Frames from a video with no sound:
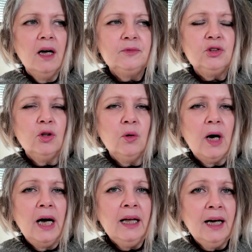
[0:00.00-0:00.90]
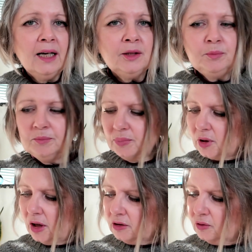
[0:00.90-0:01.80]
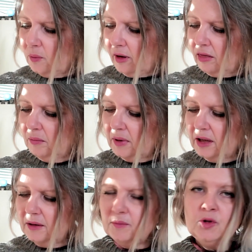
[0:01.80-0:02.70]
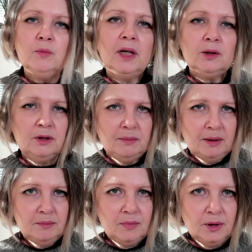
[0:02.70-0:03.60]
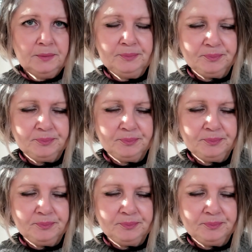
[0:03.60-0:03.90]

So I had brought with me, you may remember,